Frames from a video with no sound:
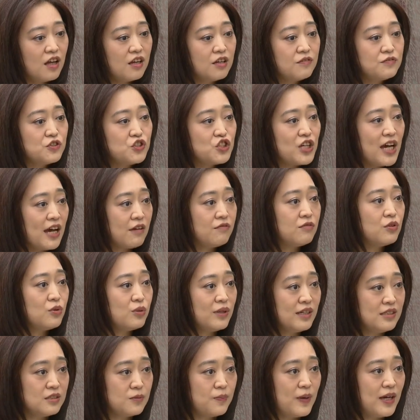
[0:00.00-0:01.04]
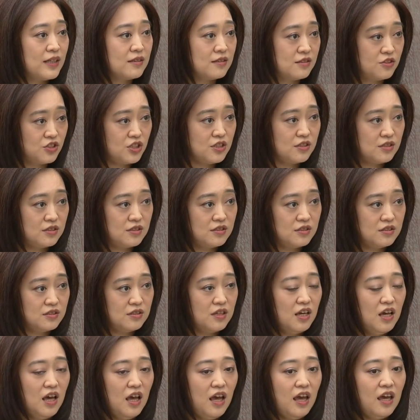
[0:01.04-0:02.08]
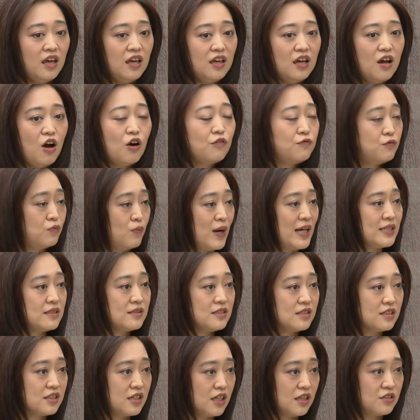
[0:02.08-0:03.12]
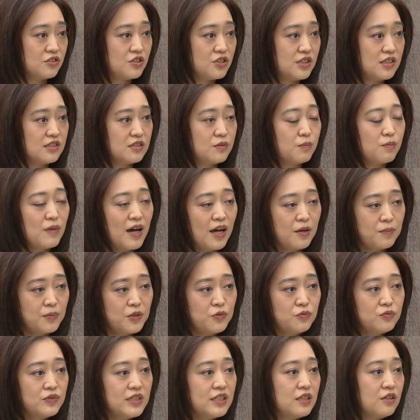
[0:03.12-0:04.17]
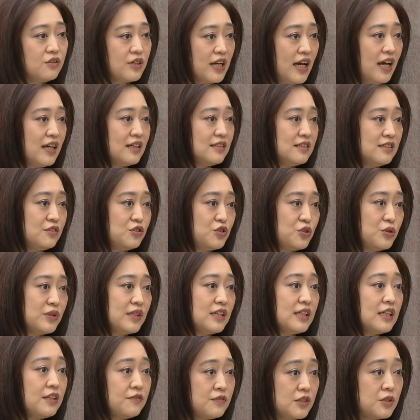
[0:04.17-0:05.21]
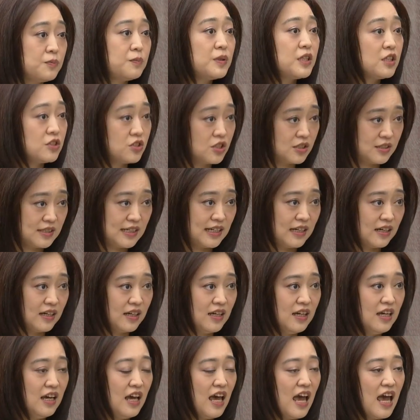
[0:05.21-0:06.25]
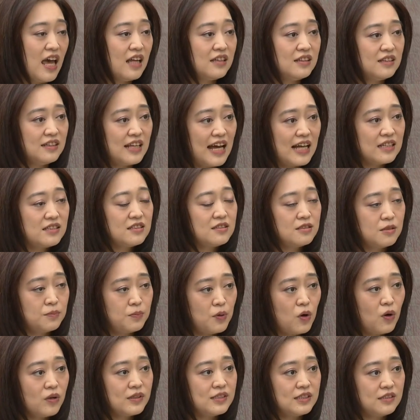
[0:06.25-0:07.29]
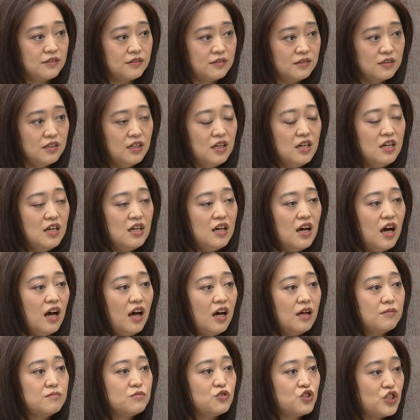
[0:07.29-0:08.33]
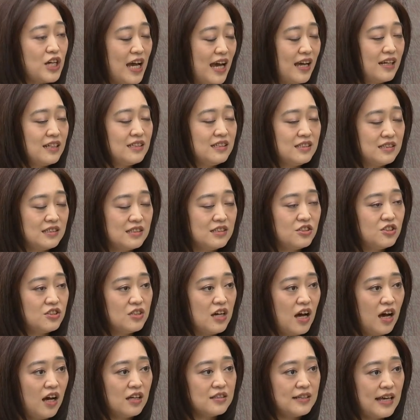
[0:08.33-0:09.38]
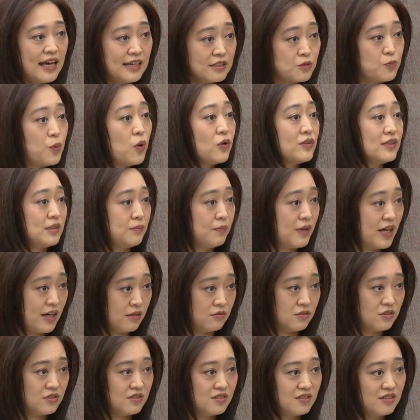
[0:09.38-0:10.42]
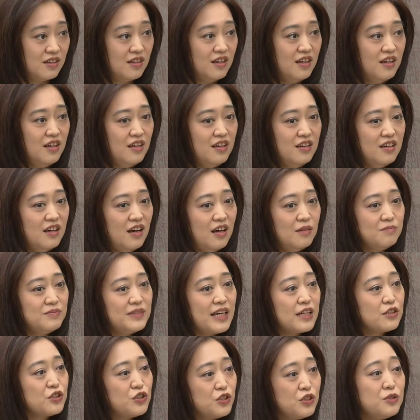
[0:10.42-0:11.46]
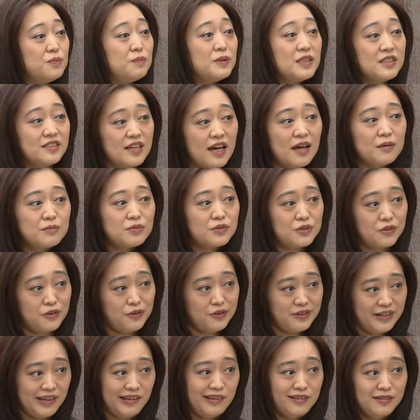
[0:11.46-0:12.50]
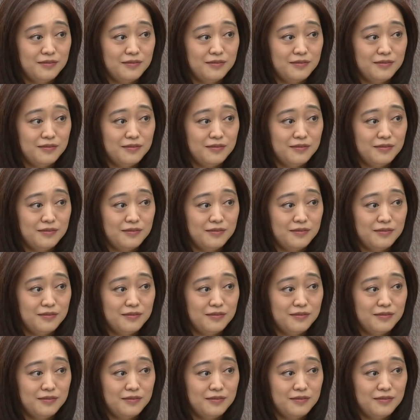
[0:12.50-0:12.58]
of travel expenditures of Western countries might be relocating to gift purchasing, and that's supporting Chinese export demands. That could be temporary.